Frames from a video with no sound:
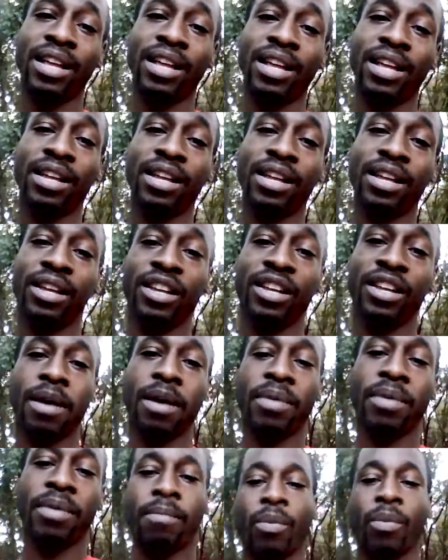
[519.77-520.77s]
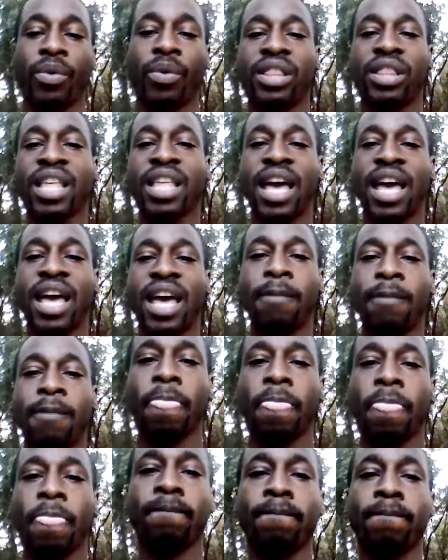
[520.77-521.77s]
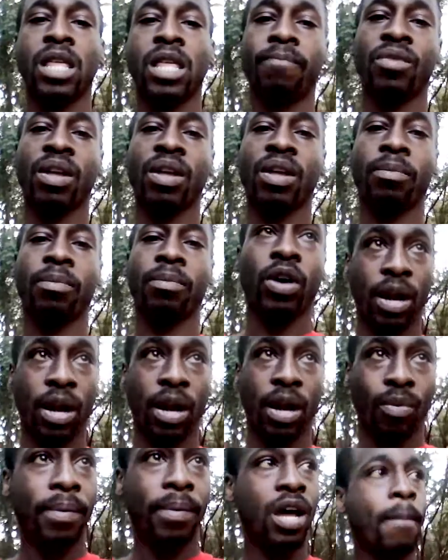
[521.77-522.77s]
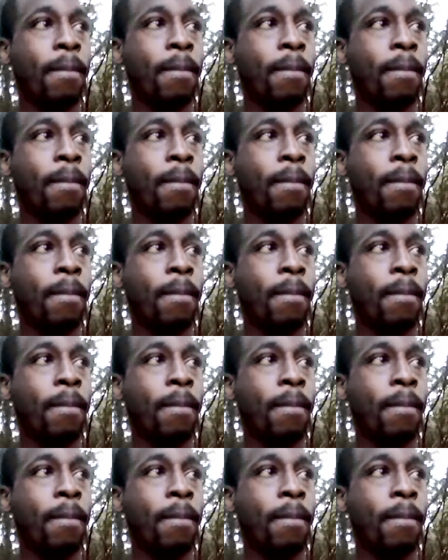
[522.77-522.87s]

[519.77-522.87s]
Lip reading: You know what I mean? But with that, I'm gonna go ahead and wrap it up.